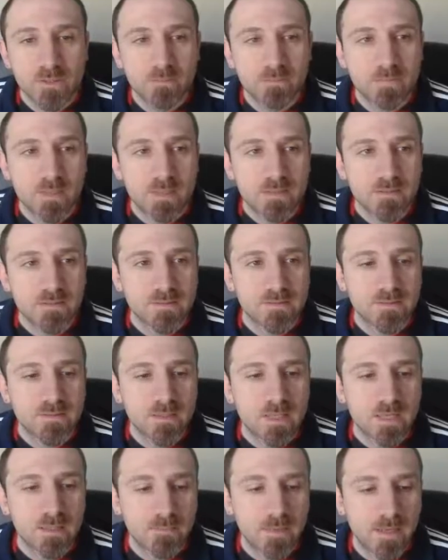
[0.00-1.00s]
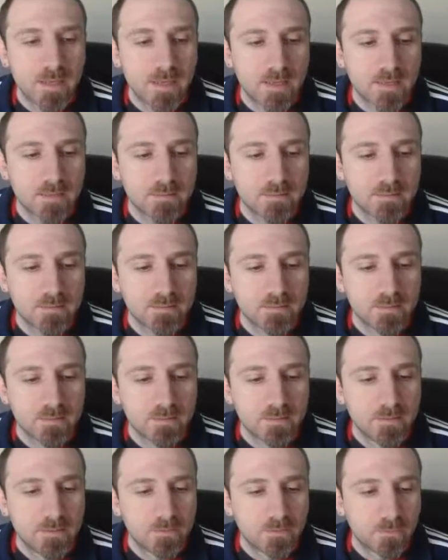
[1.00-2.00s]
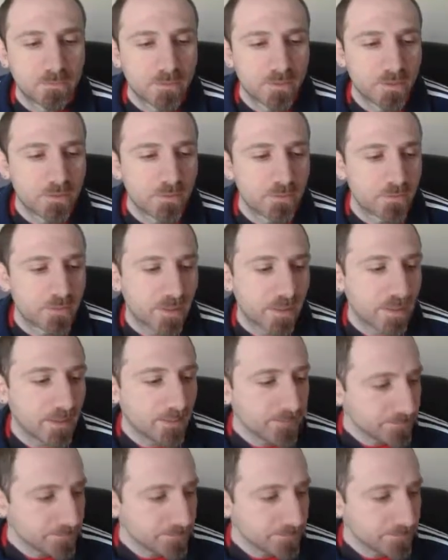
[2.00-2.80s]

much the same as Ryu and Ken.